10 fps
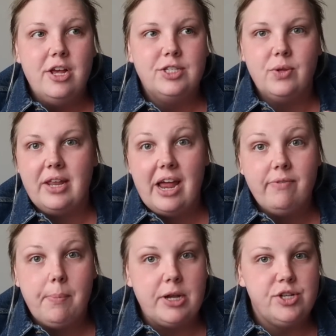So then I have
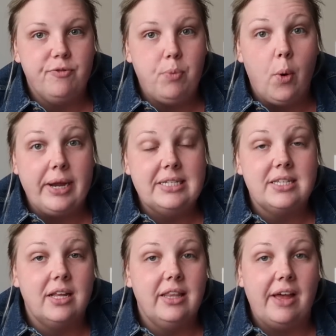a bunch of points
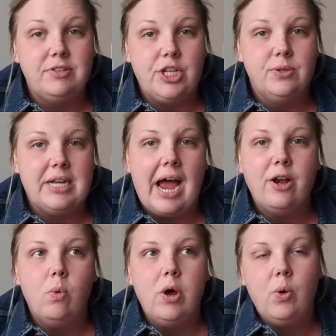left to use and I
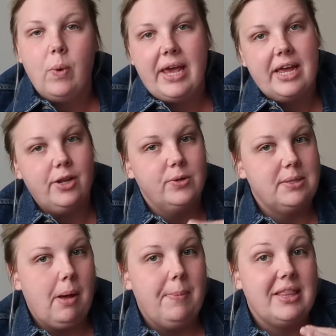don't want to wait and use
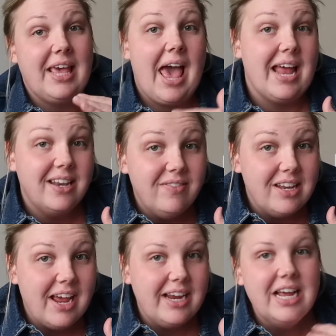them up at the end of the
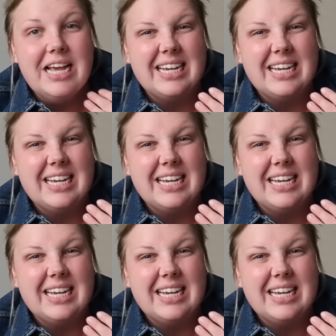night